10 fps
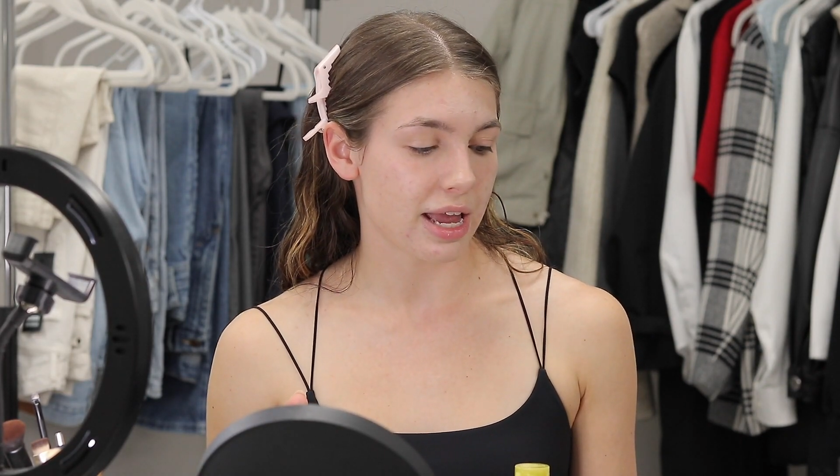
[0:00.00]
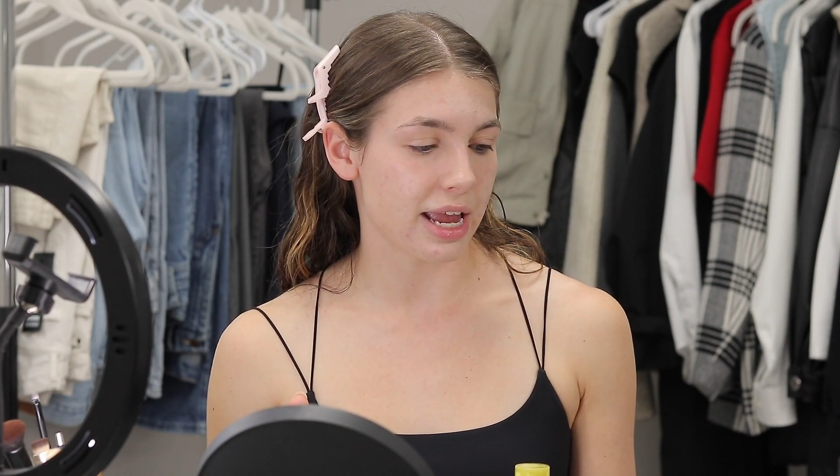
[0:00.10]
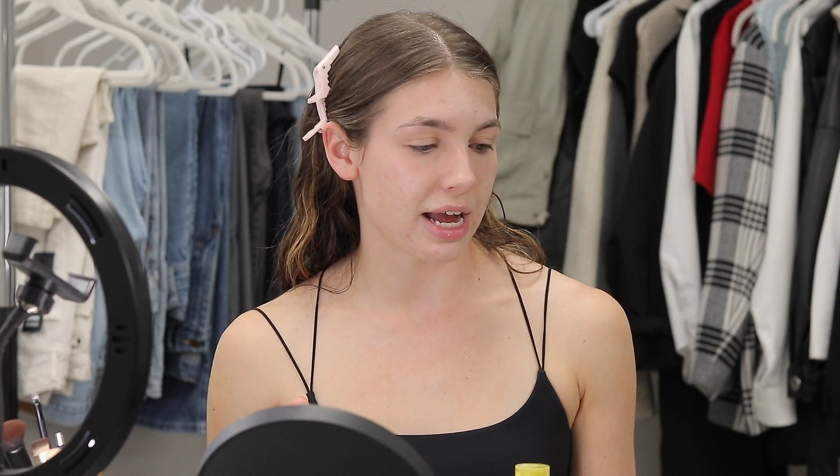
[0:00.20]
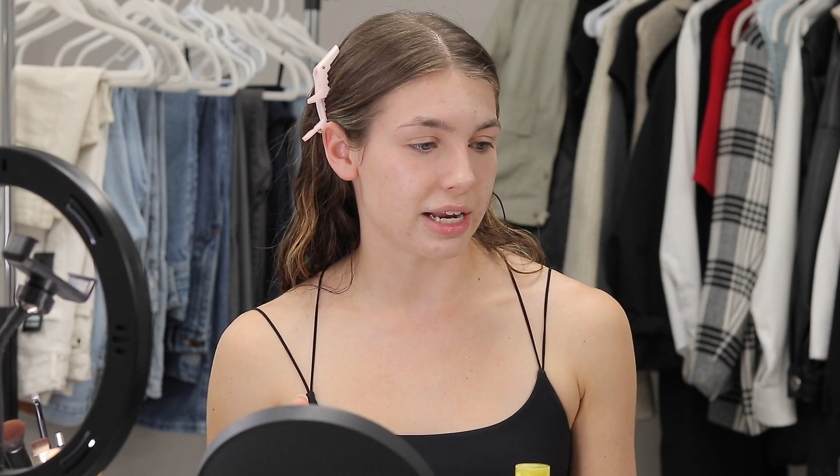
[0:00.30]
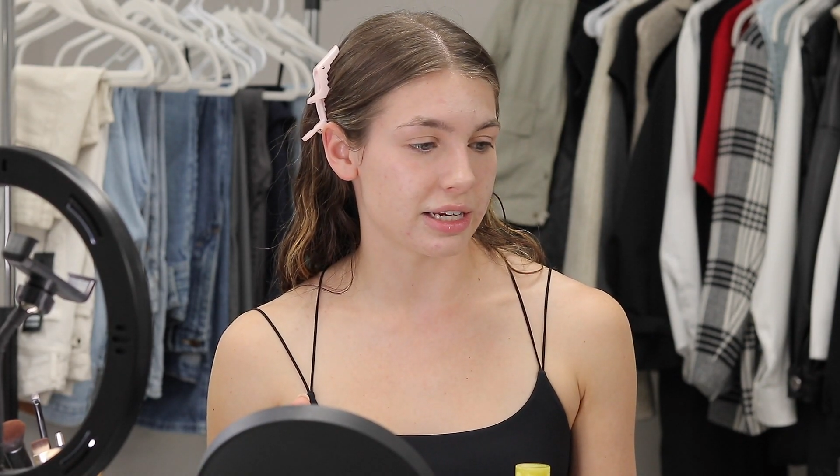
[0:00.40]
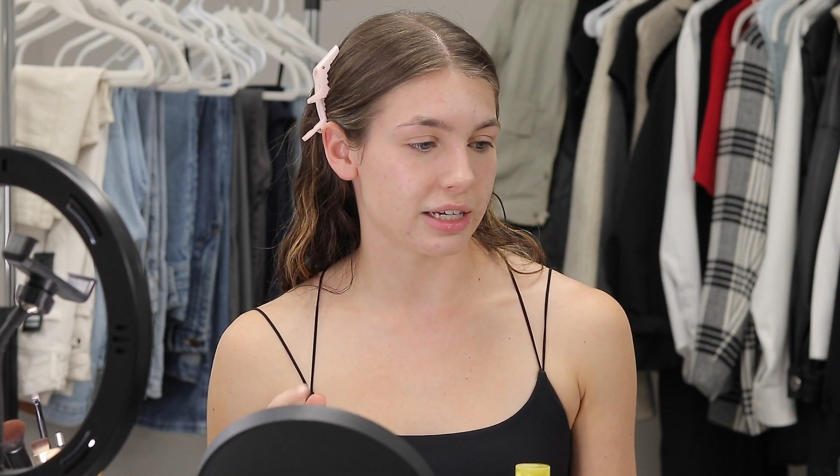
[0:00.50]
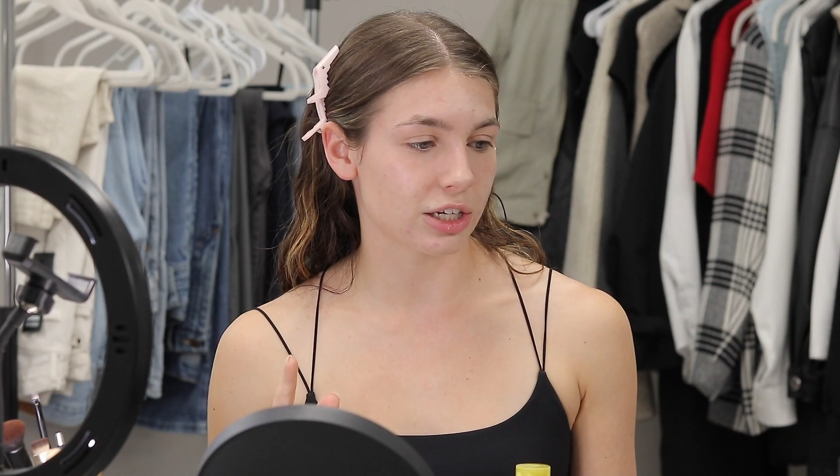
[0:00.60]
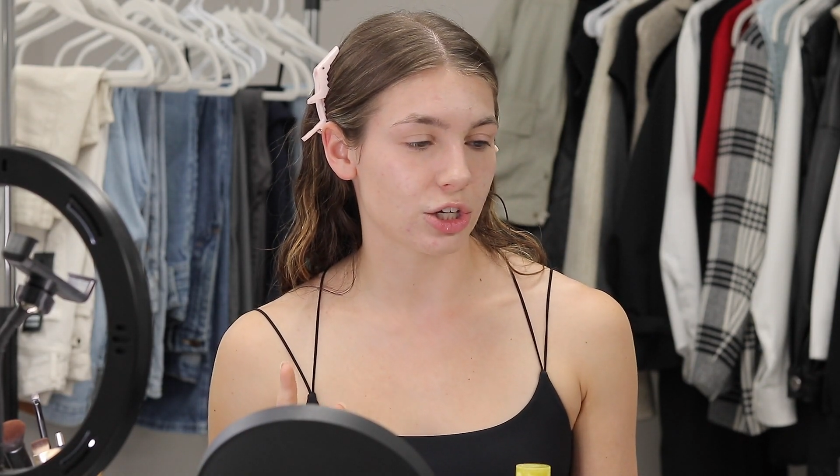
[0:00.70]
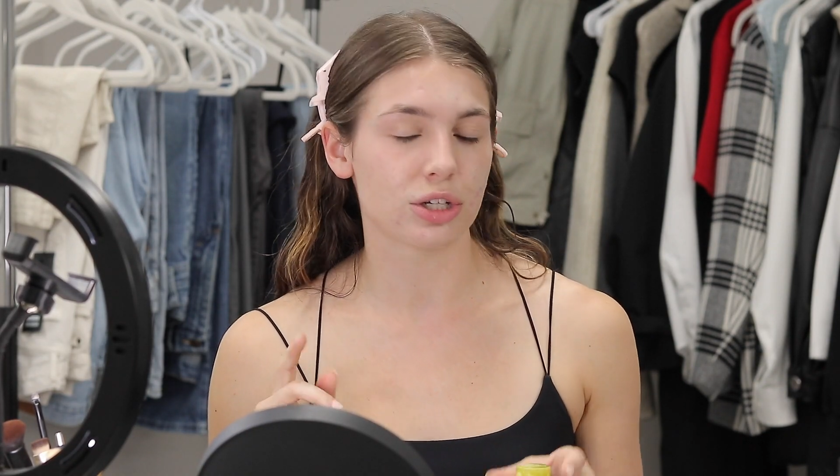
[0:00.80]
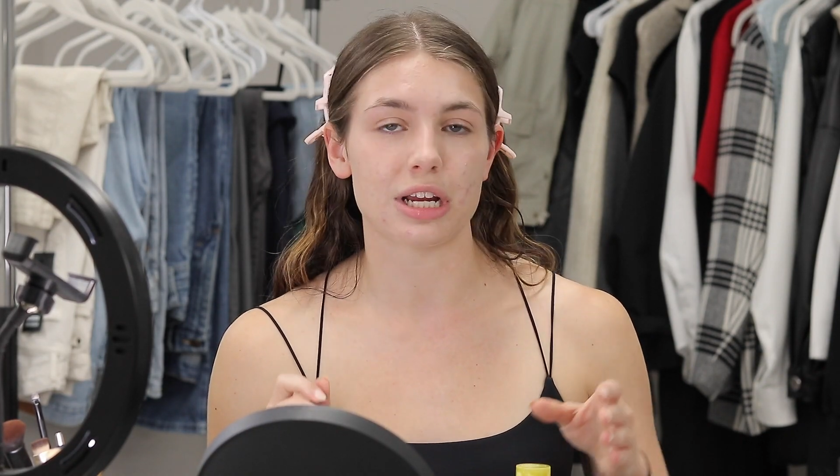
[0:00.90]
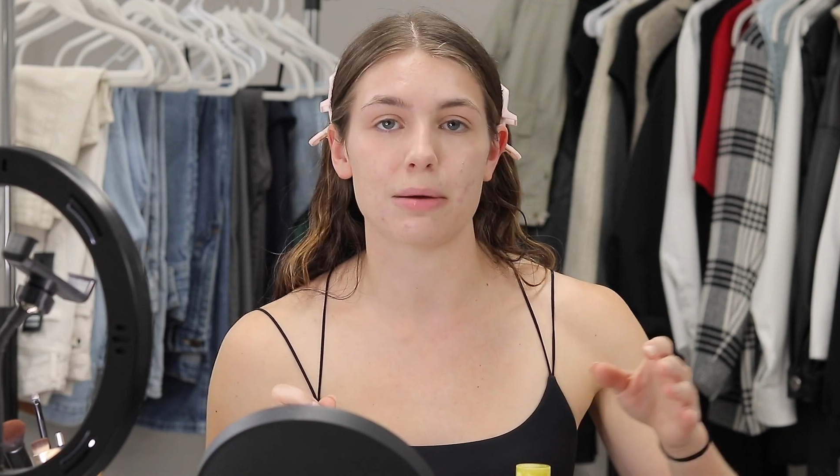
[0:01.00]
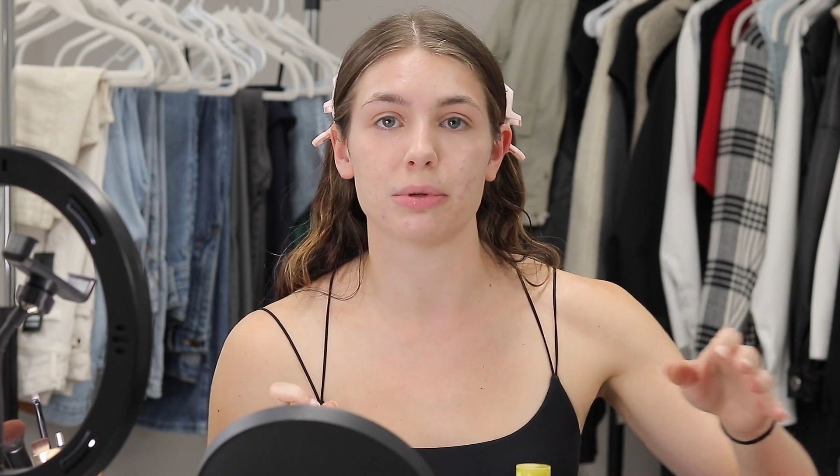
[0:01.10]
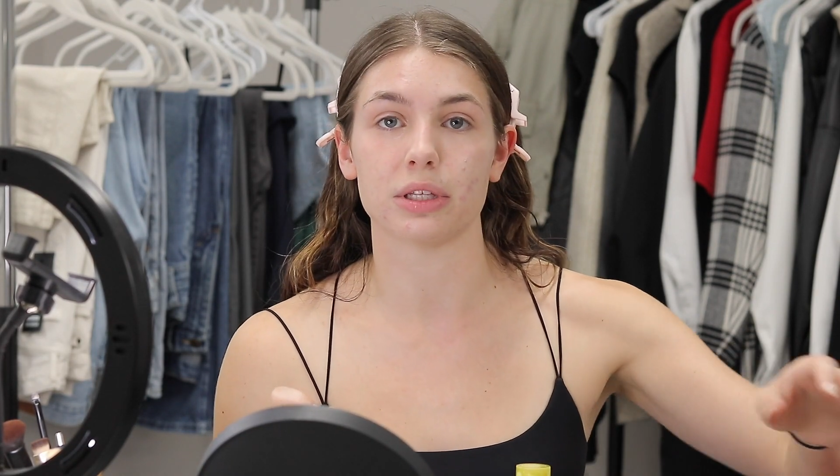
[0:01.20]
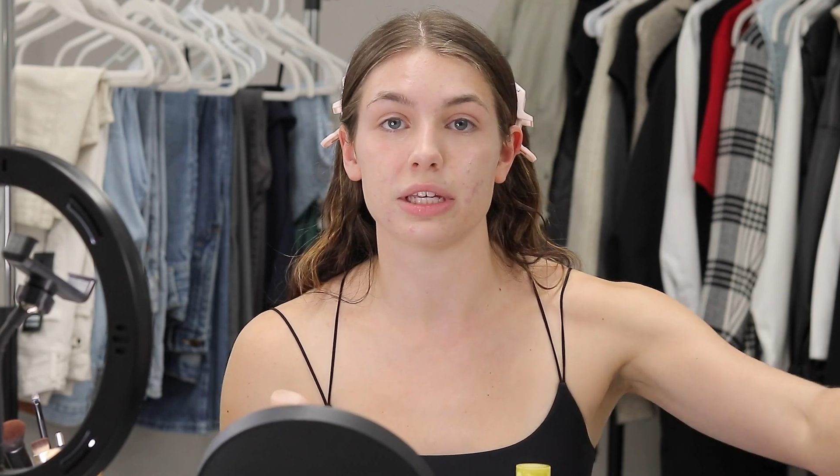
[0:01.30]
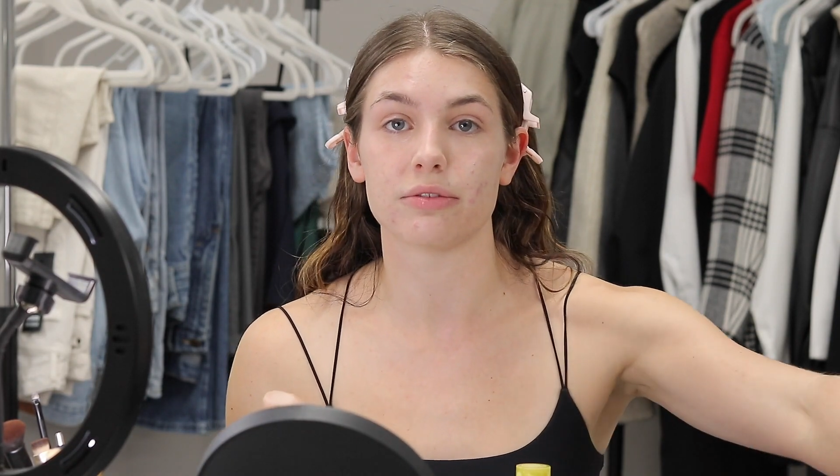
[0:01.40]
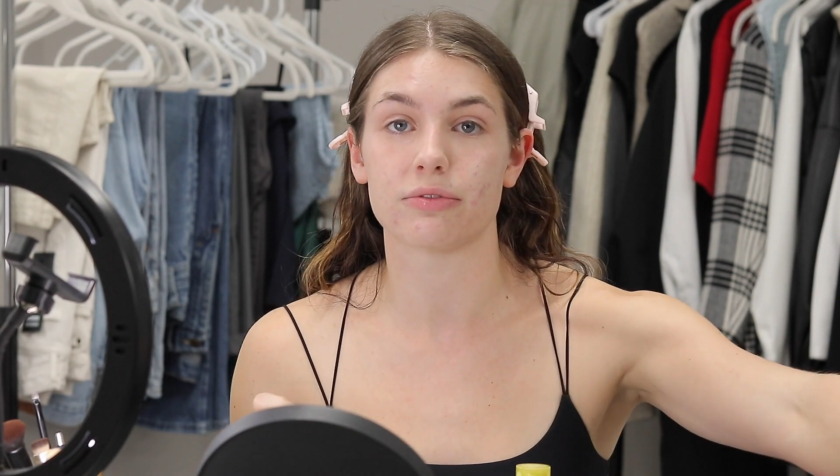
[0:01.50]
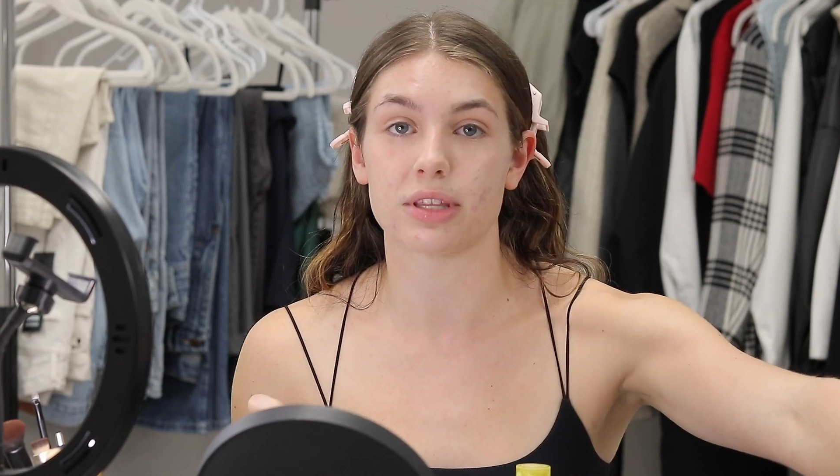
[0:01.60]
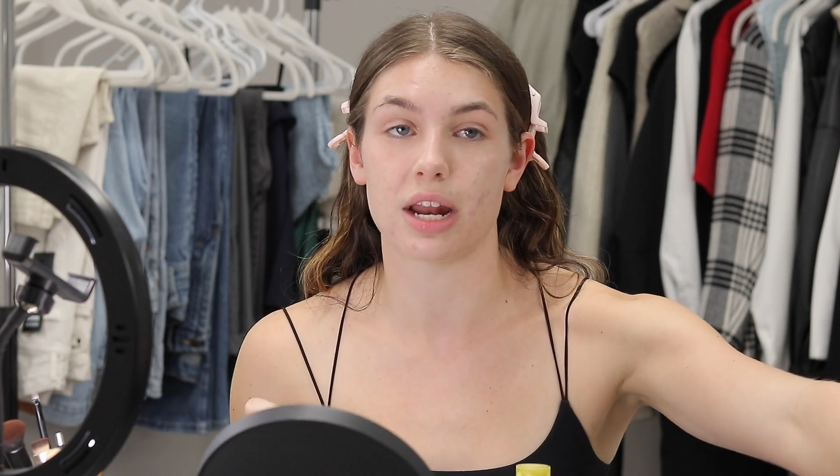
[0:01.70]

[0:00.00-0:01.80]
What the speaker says: and could not believe